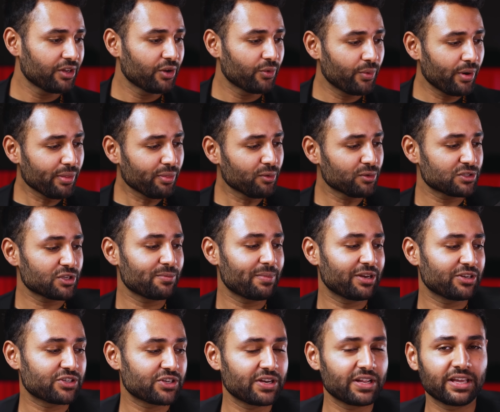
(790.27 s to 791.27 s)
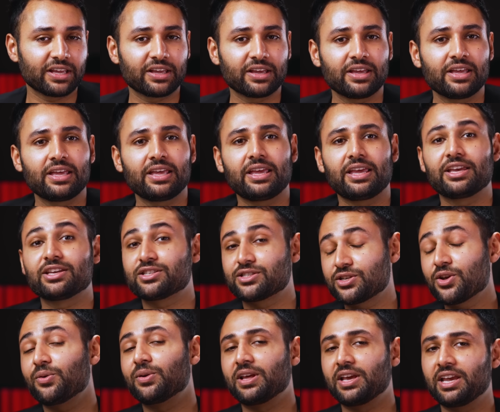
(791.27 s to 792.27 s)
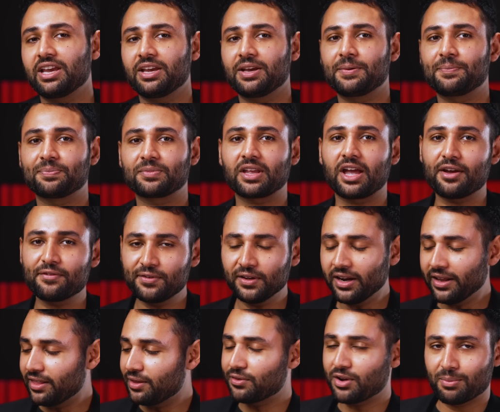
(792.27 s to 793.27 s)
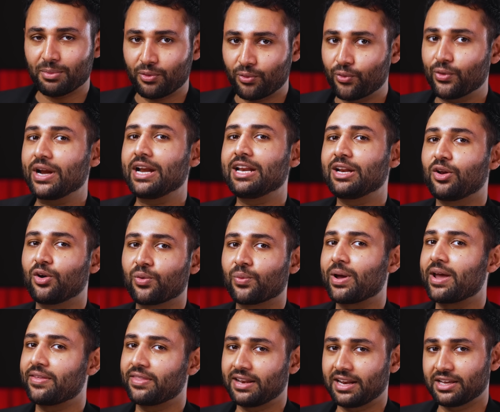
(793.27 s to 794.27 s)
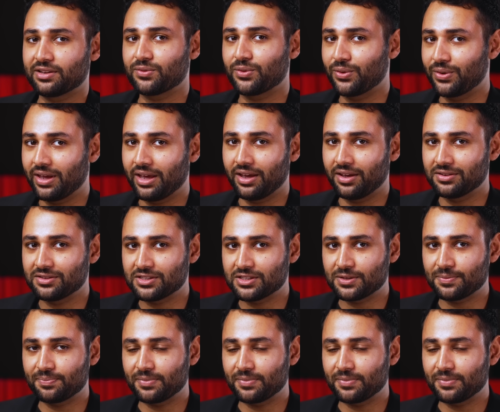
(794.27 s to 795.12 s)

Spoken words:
Worth also mentioning is Sony. I feel like they've come a really long way in the last few years.